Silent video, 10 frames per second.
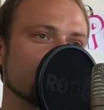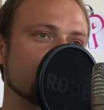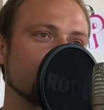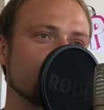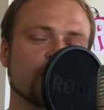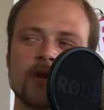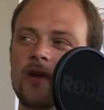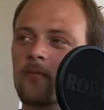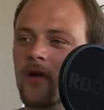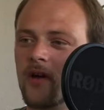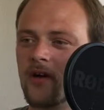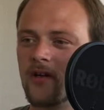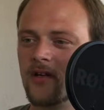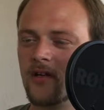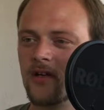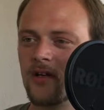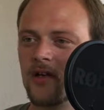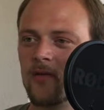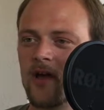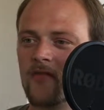with opening a beer.
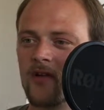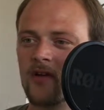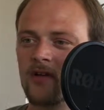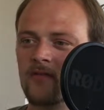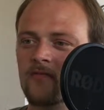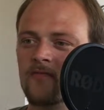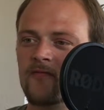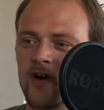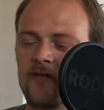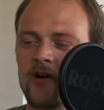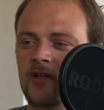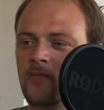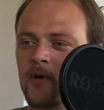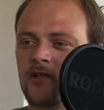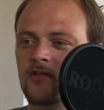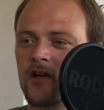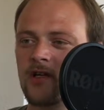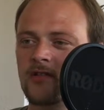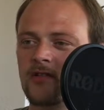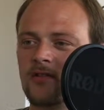We have a very, very special
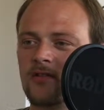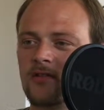guest,